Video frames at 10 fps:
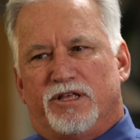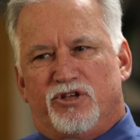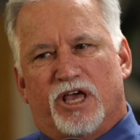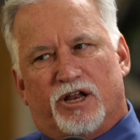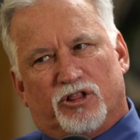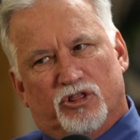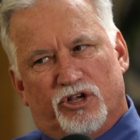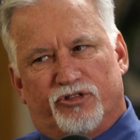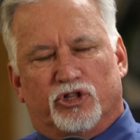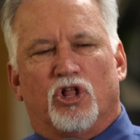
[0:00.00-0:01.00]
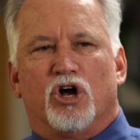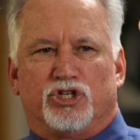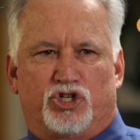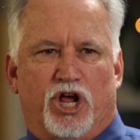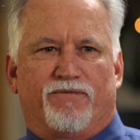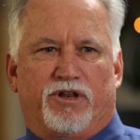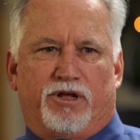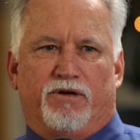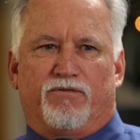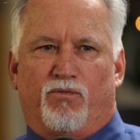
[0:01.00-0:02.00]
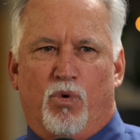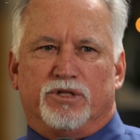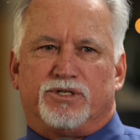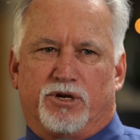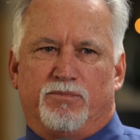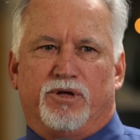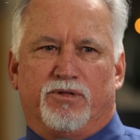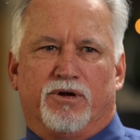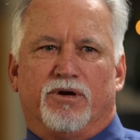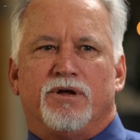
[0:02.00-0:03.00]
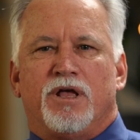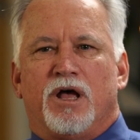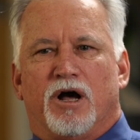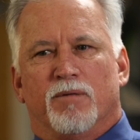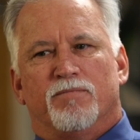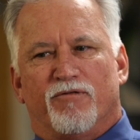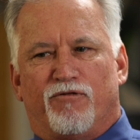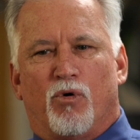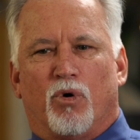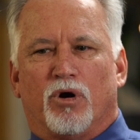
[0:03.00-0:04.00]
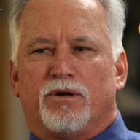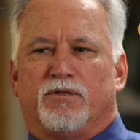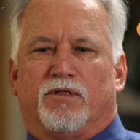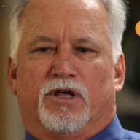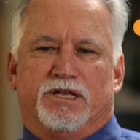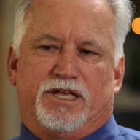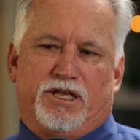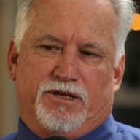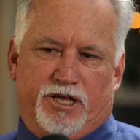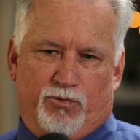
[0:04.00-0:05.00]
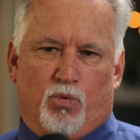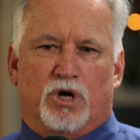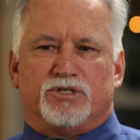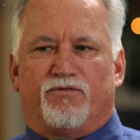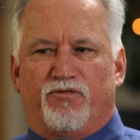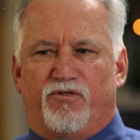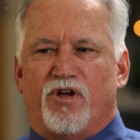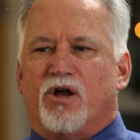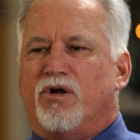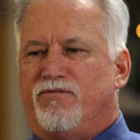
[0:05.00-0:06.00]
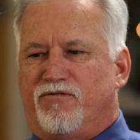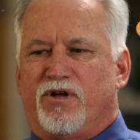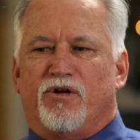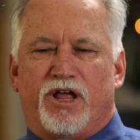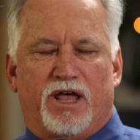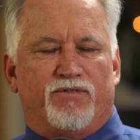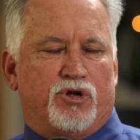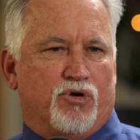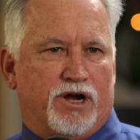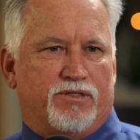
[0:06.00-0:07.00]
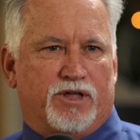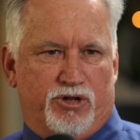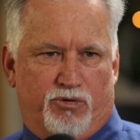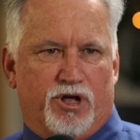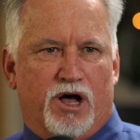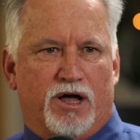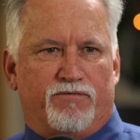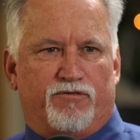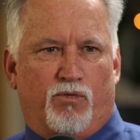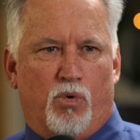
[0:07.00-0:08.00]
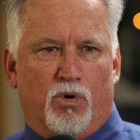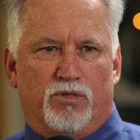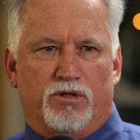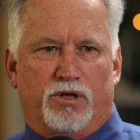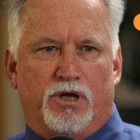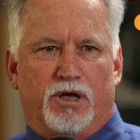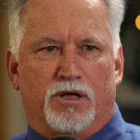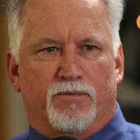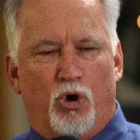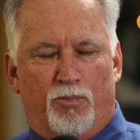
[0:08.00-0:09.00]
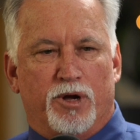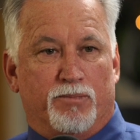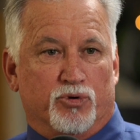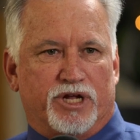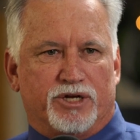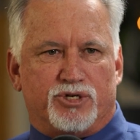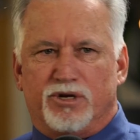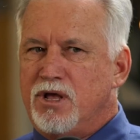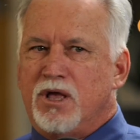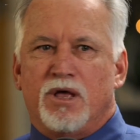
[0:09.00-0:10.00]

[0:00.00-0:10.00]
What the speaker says: You got to look at the longevity of what's going to be there. Before, it was a very, very heavy credit that you got for the opening protection,